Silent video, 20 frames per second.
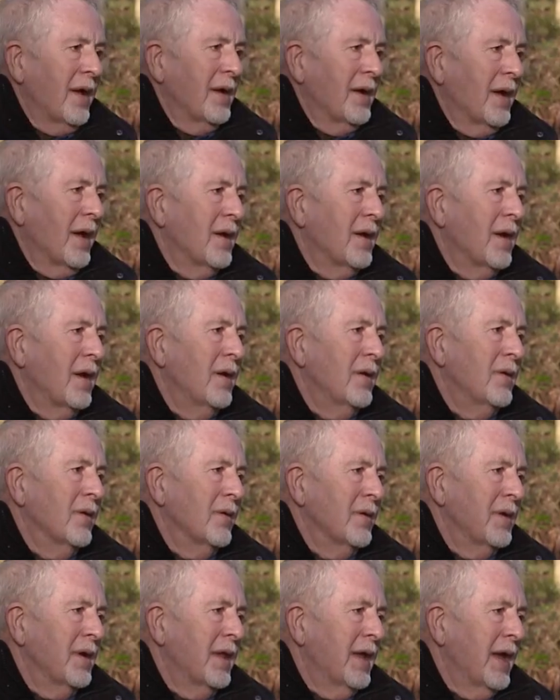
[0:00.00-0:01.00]
and I'll hold
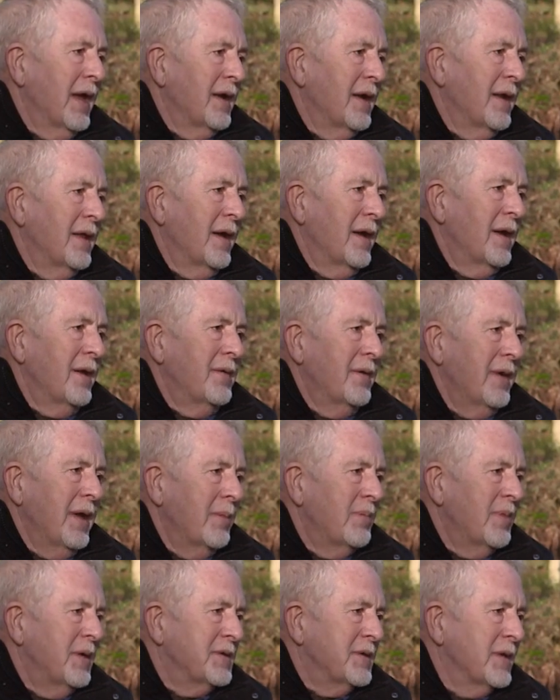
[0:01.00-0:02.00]
on to the end of that
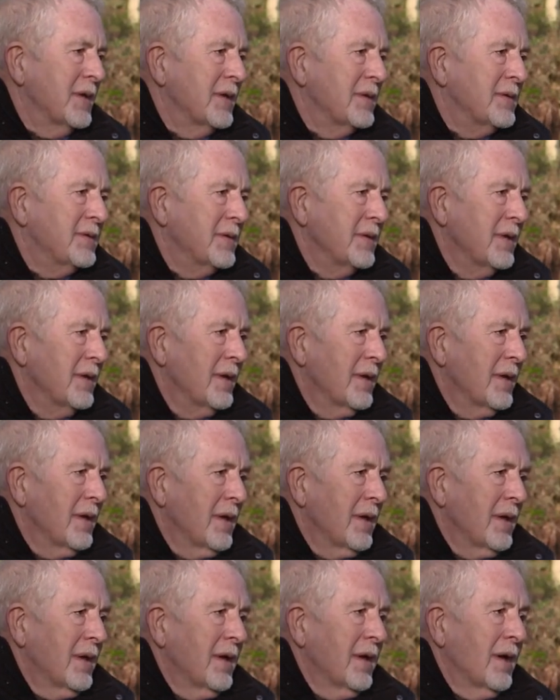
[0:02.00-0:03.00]
rope," he says.
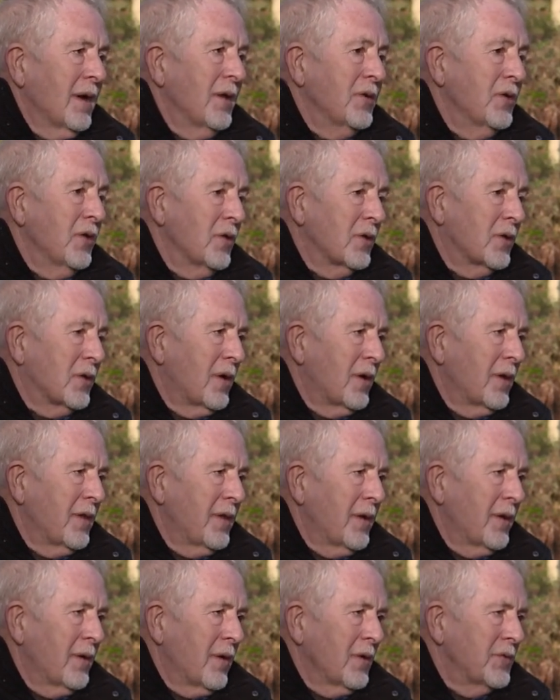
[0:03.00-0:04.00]
"And you'll cut
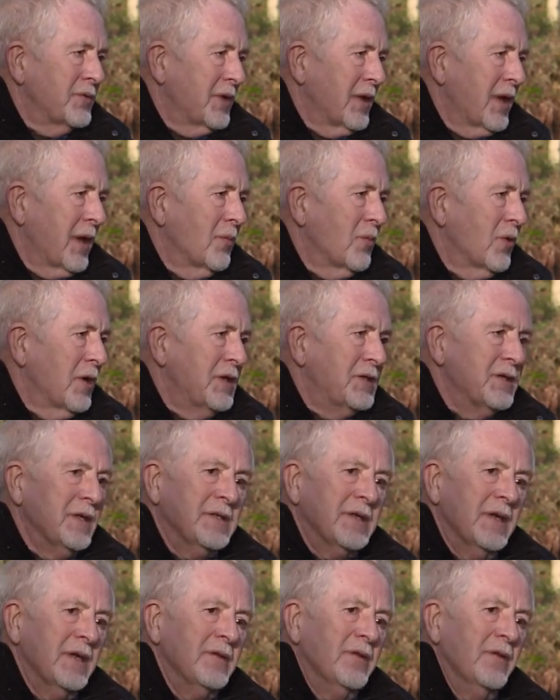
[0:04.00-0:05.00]
the rocks of them weeds," he
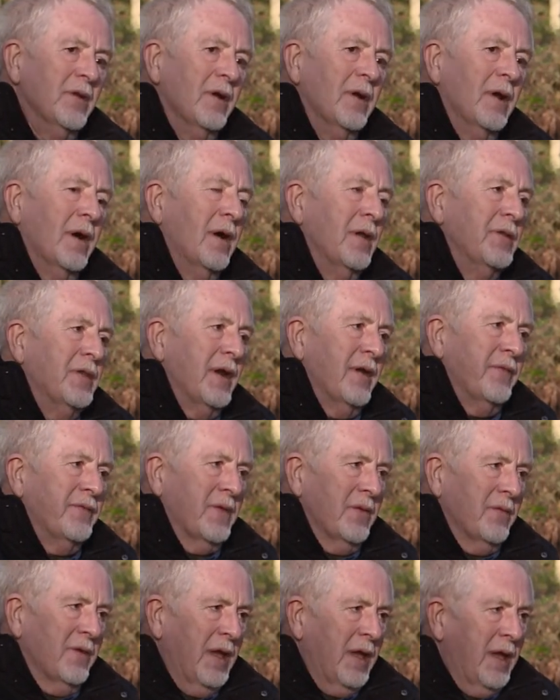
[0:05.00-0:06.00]
says, "and they'll all drift
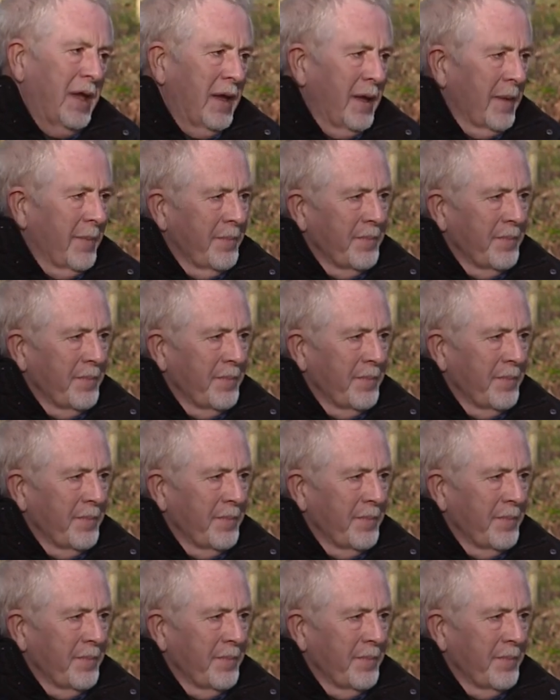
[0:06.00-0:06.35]
away."